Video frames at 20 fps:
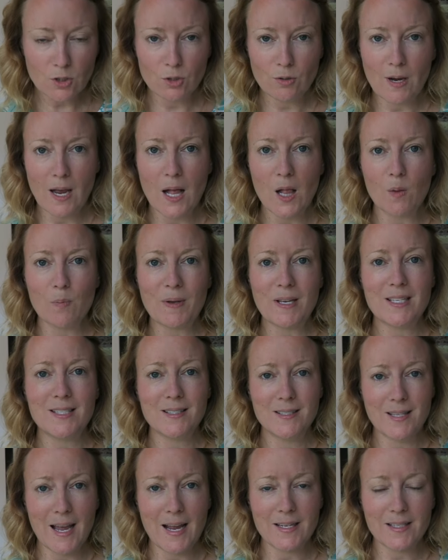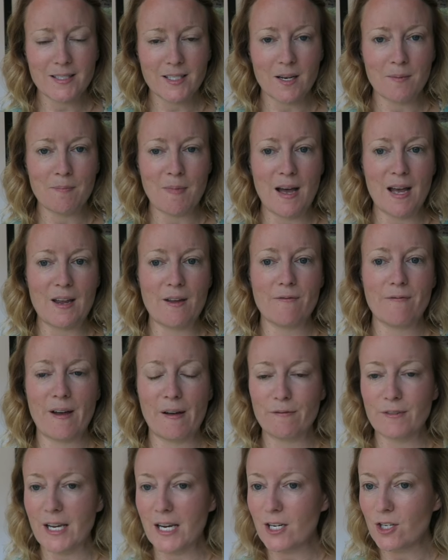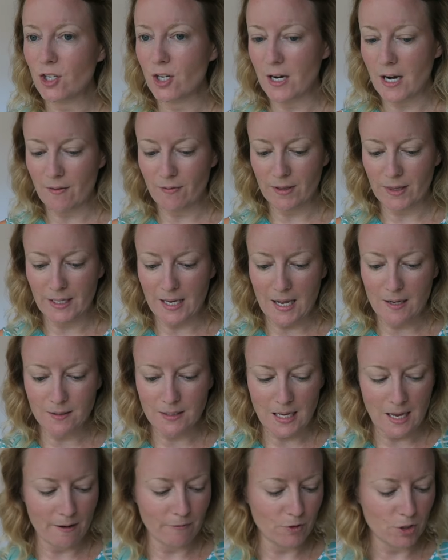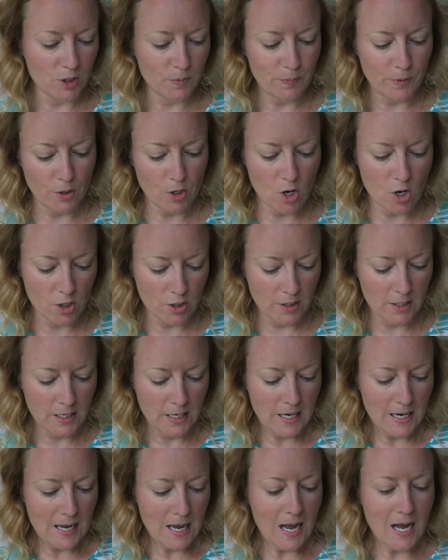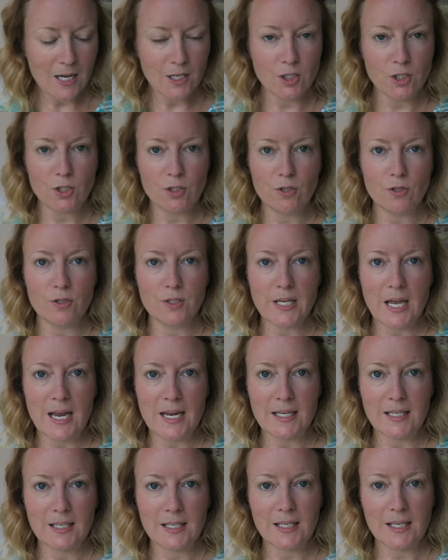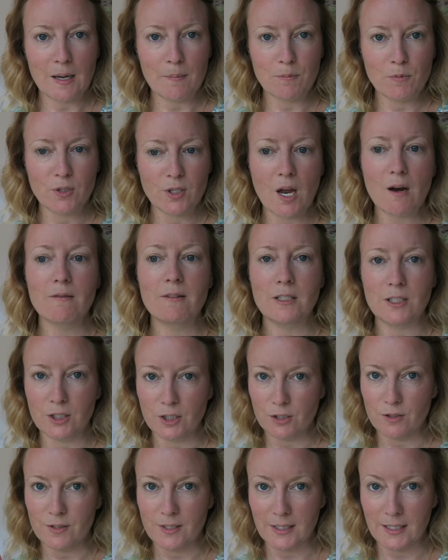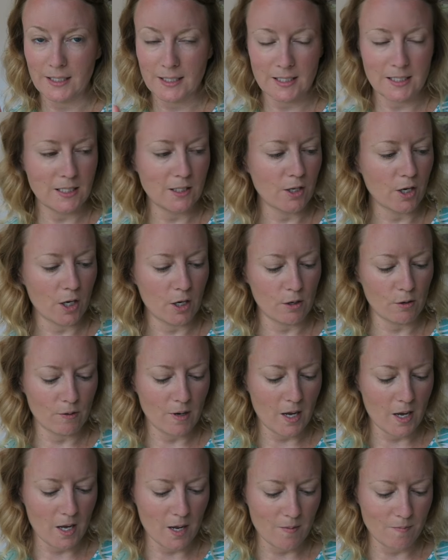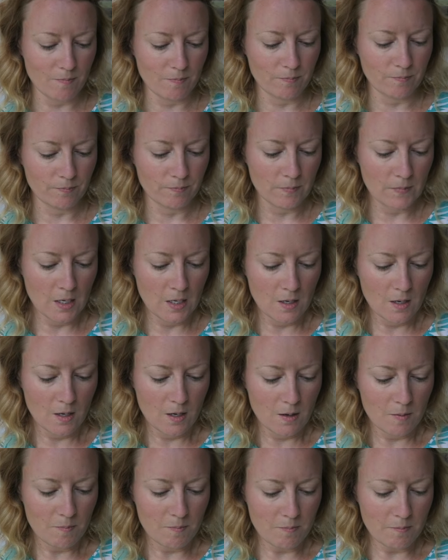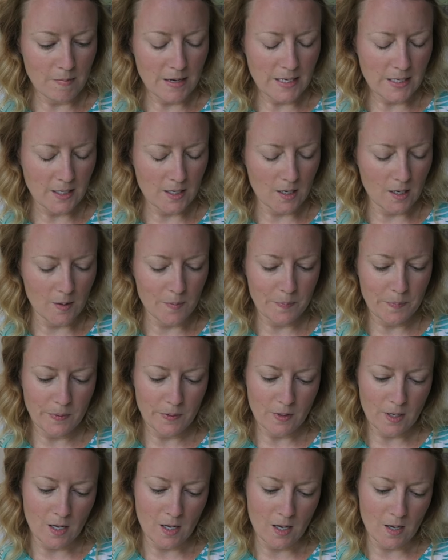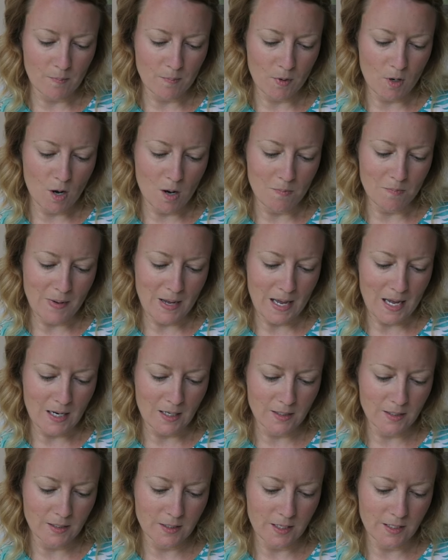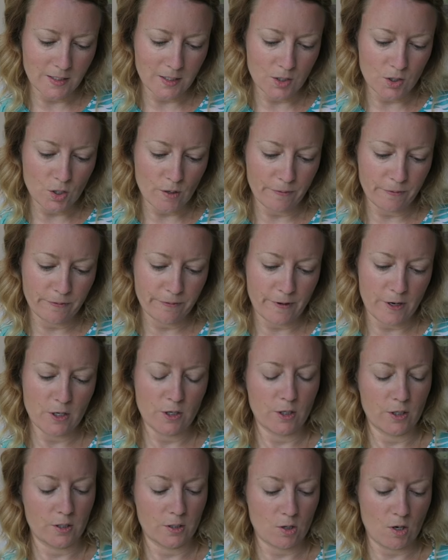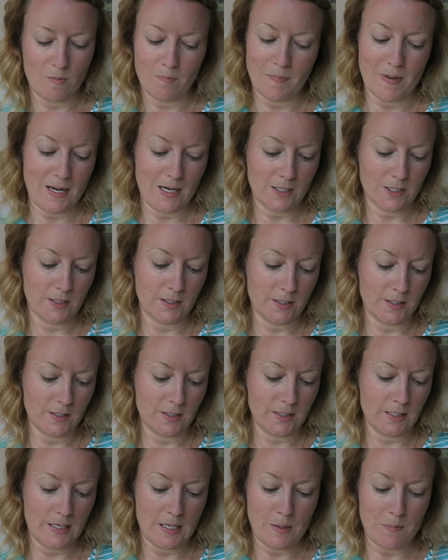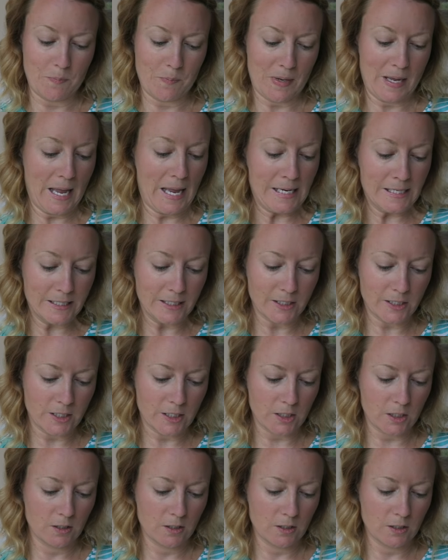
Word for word: to help set my foundation and everything else I have just put on. I use a, I'm currently using a Kiko um, makeup um, compact. It's a soft focus compact and this is in number eight.